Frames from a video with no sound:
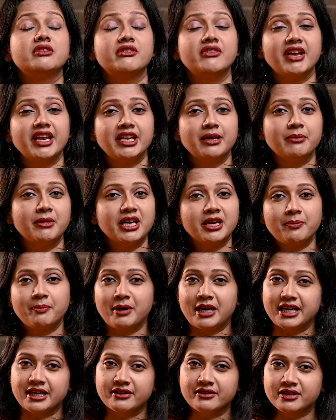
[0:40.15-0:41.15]
ready-made
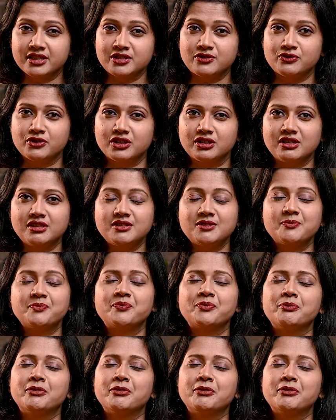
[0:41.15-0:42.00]
pie crust for this,